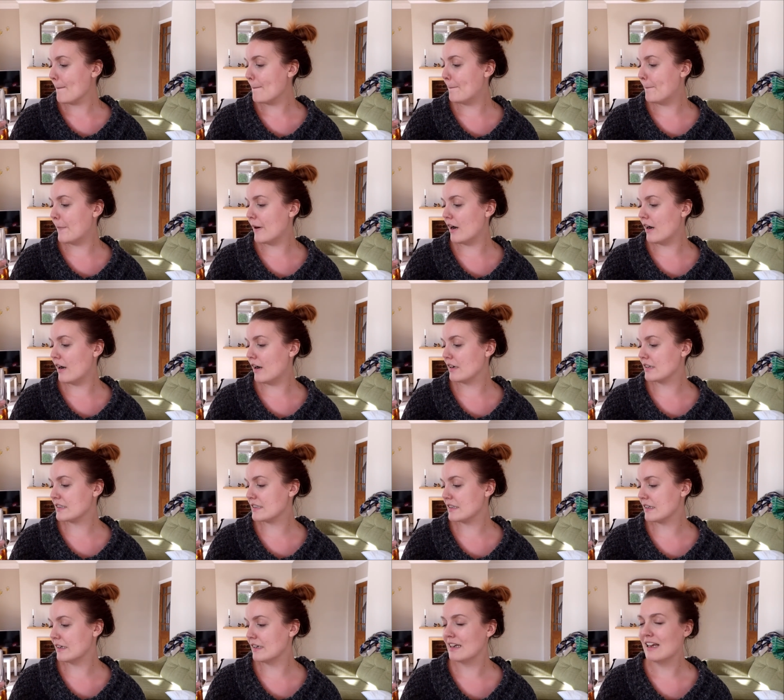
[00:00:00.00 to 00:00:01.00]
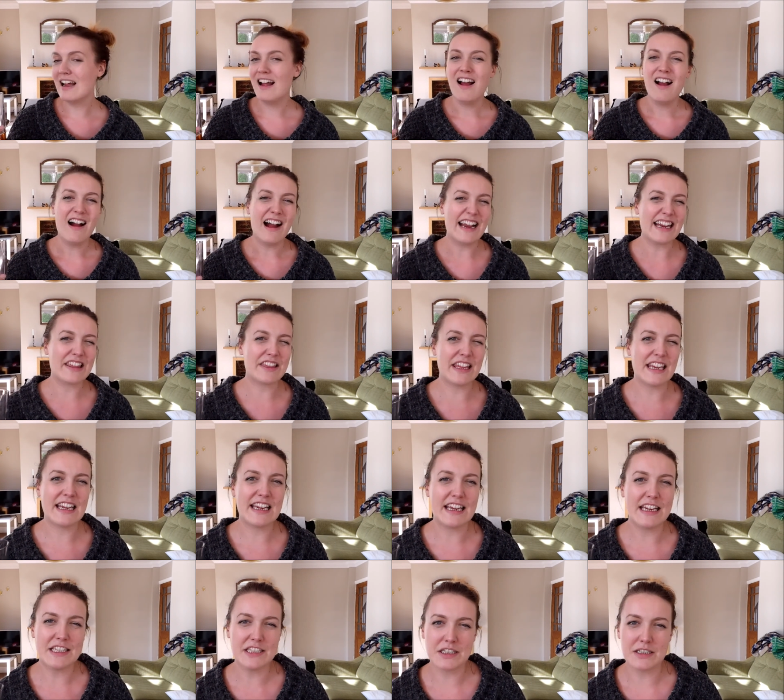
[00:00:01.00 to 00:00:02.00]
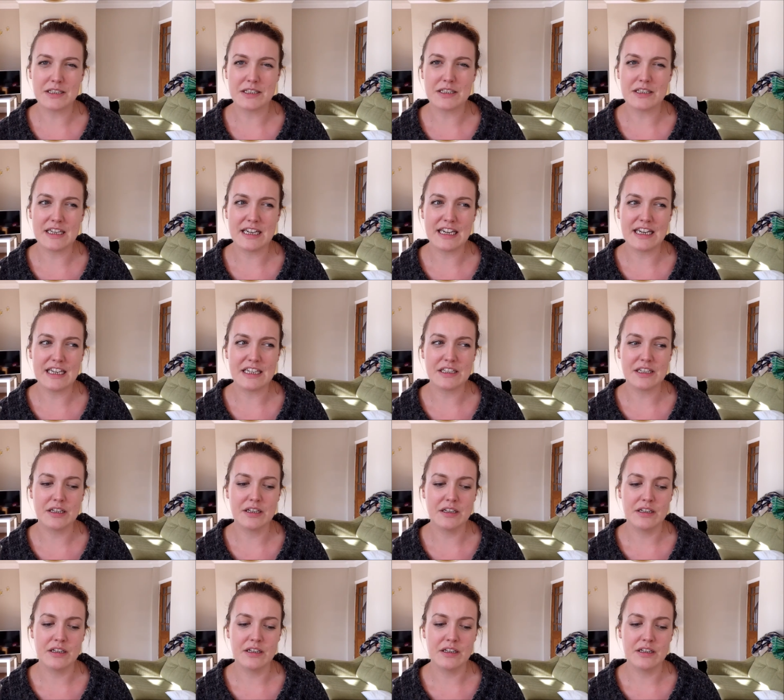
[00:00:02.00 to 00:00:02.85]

but I think it does need